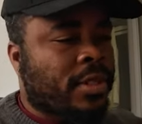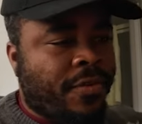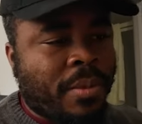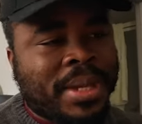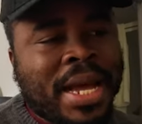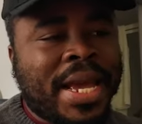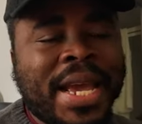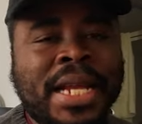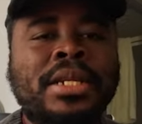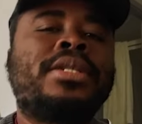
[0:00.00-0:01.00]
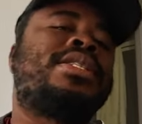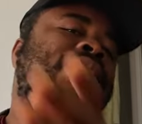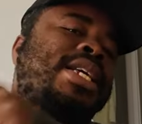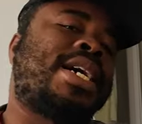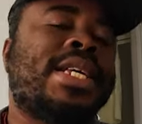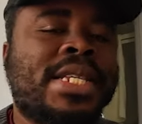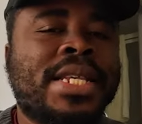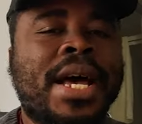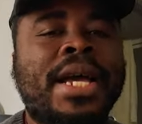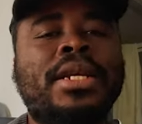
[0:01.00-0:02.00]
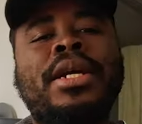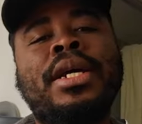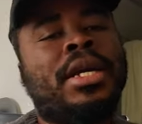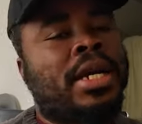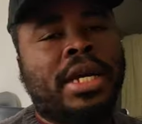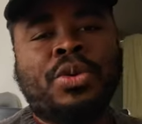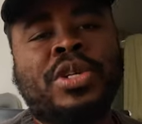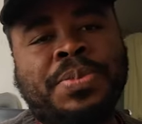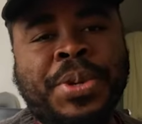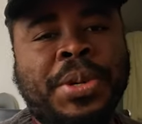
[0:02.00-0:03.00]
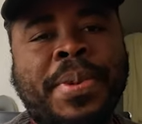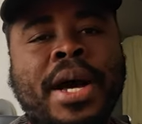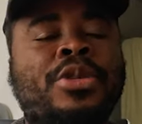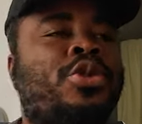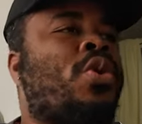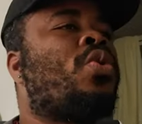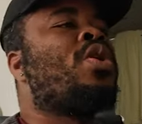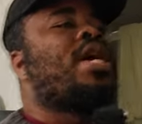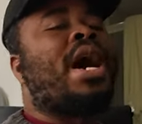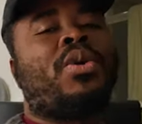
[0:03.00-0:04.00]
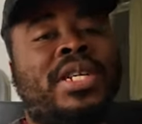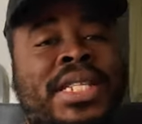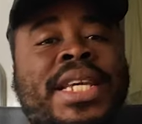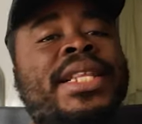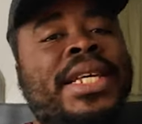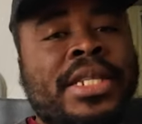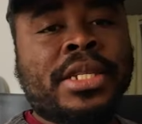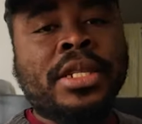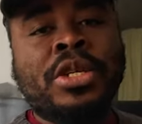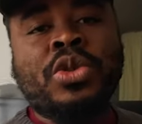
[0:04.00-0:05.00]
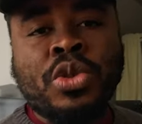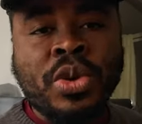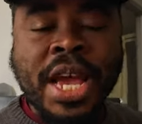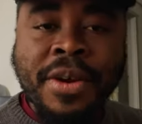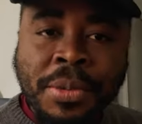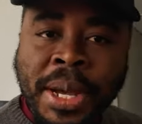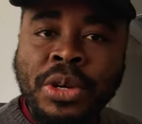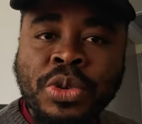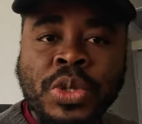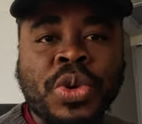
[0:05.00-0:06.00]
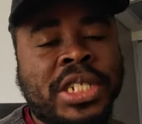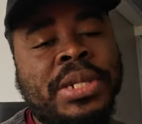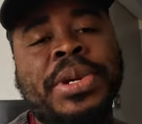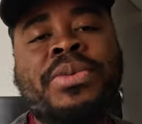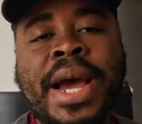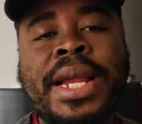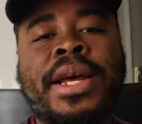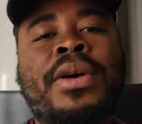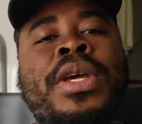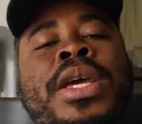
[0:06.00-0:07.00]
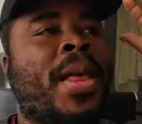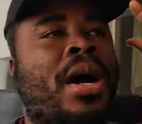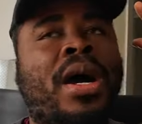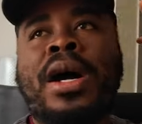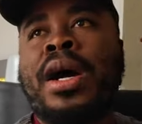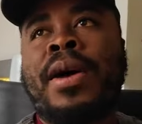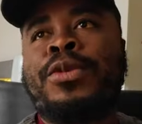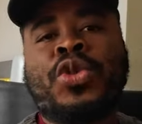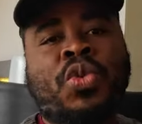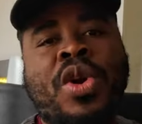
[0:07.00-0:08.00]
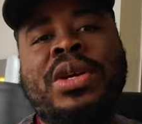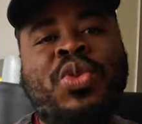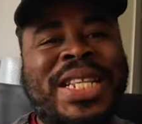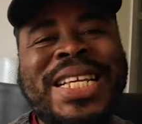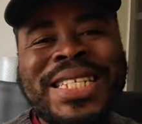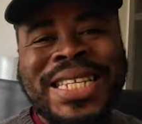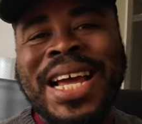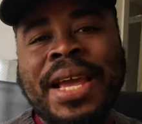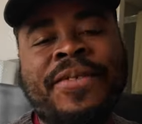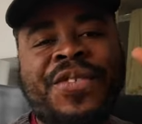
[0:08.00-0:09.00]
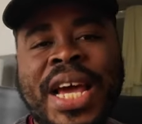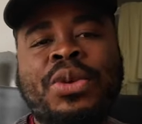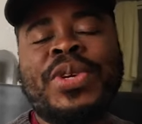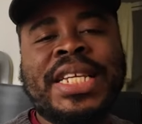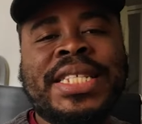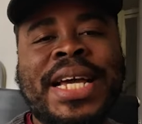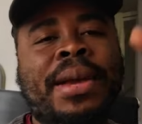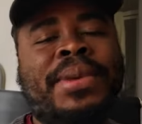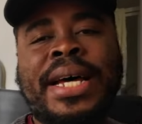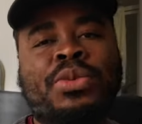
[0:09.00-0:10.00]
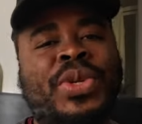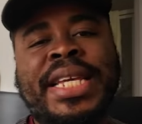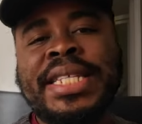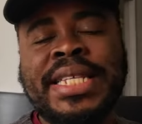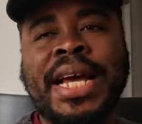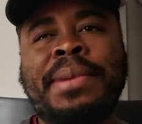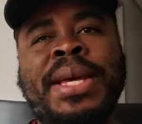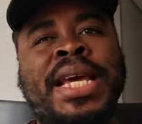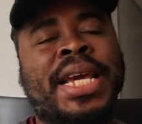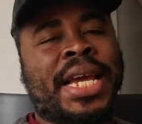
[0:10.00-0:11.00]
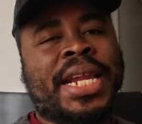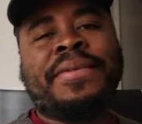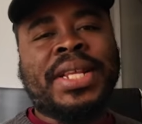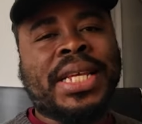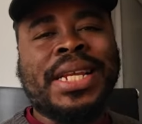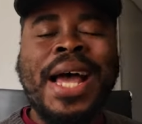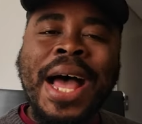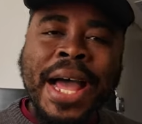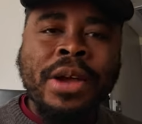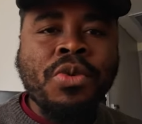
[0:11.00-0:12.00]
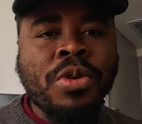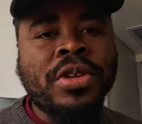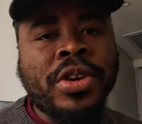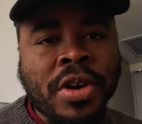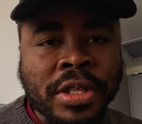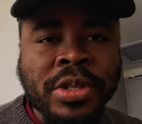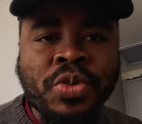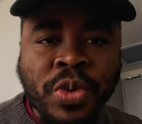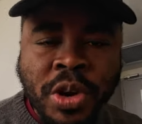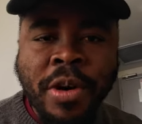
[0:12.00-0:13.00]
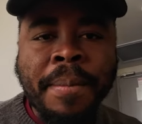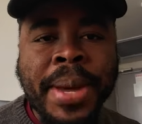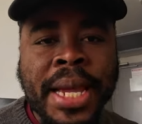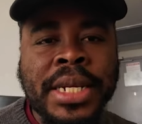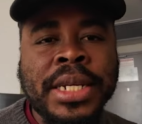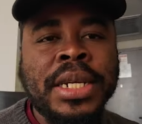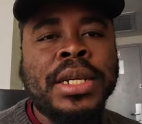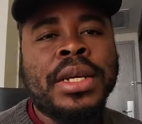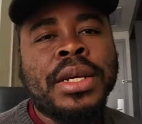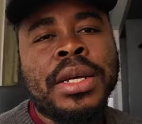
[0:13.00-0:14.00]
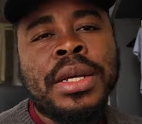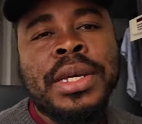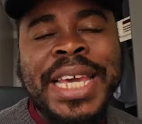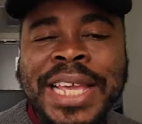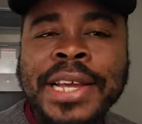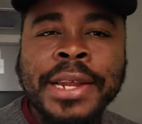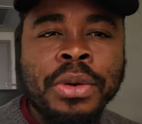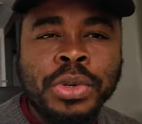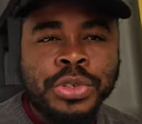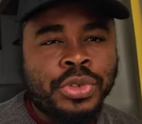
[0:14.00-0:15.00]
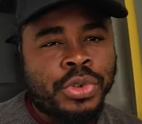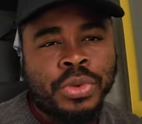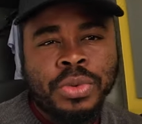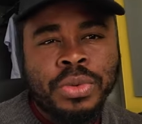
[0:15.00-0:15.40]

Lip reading: from that end to the other side, it was pretty bad. So I want to say this to everybody who is watching me right now, to work within time, fly within time, land within time, and everything. I will not recommend Kenyan Airways to you